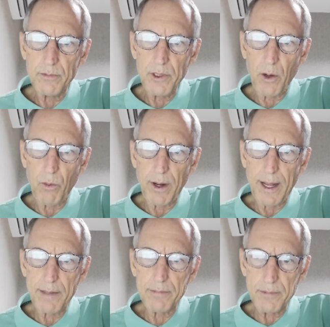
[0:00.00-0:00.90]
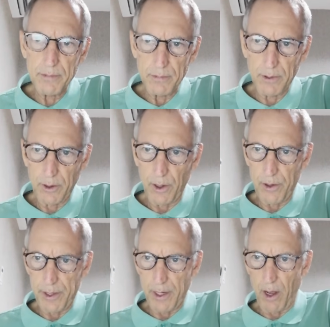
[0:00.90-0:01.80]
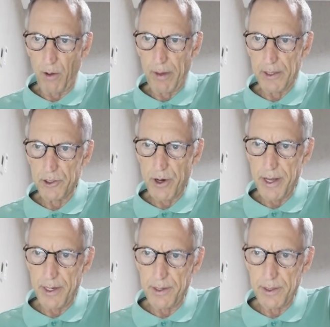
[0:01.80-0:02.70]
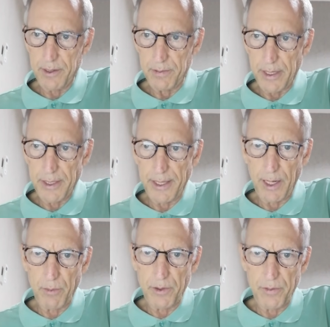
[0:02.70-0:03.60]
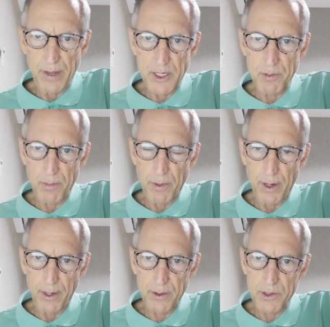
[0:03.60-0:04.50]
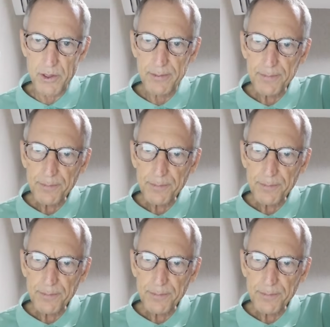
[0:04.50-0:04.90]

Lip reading: what I learned in all my training in dealing with investment products.